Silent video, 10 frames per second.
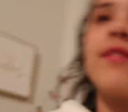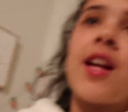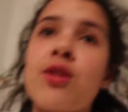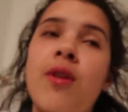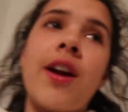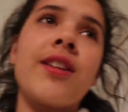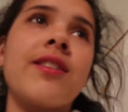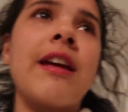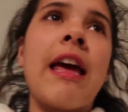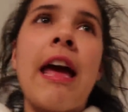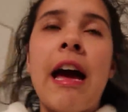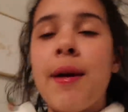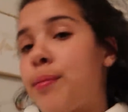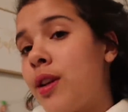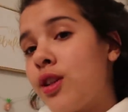That's right.
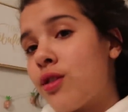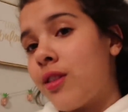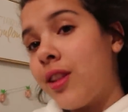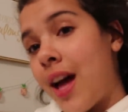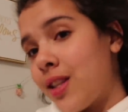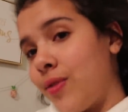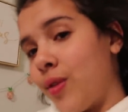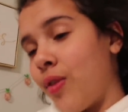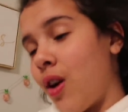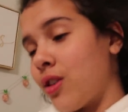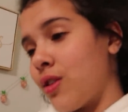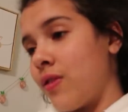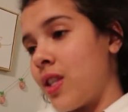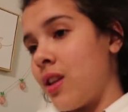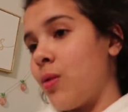I'm pretty sure the last few vlogs
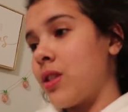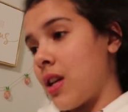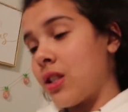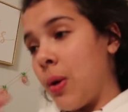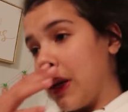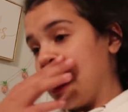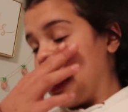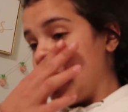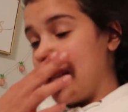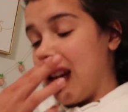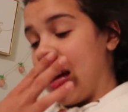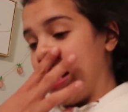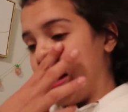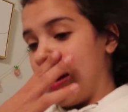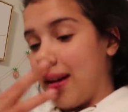you've seen was us going to
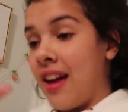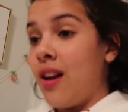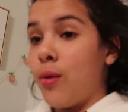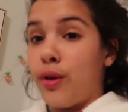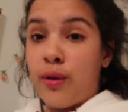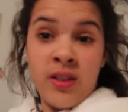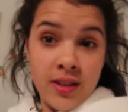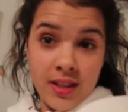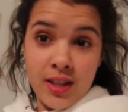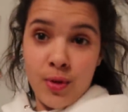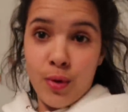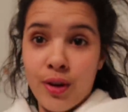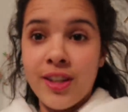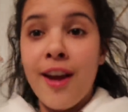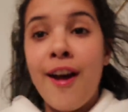Disneyland, and now we are going to Disney
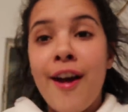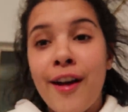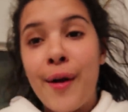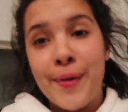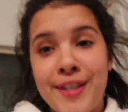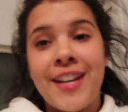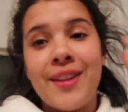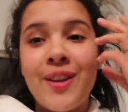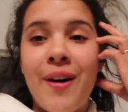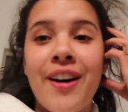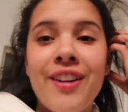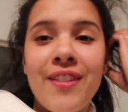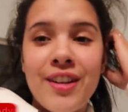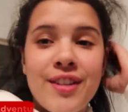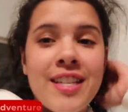World. Go and check out the Ohana
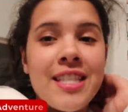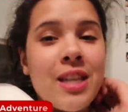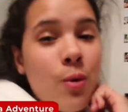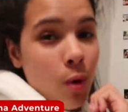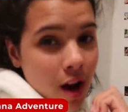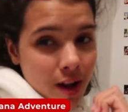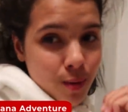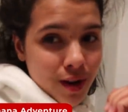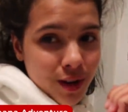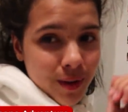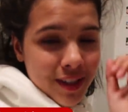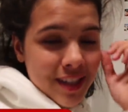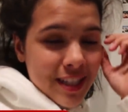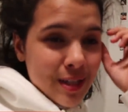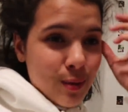Adventure to see why we are going
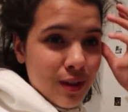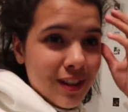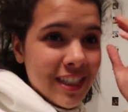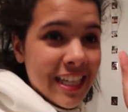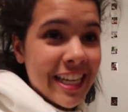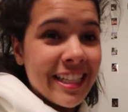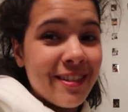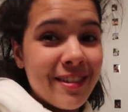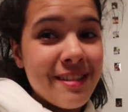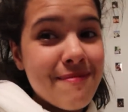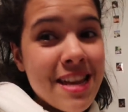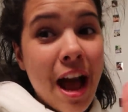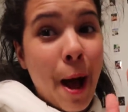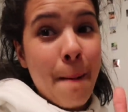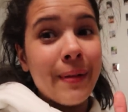to Disney World. It's going to
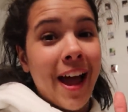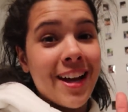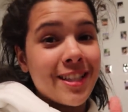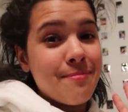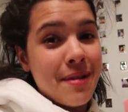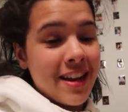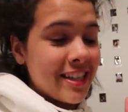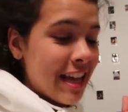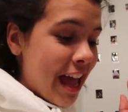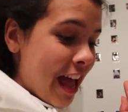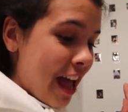be a blast, but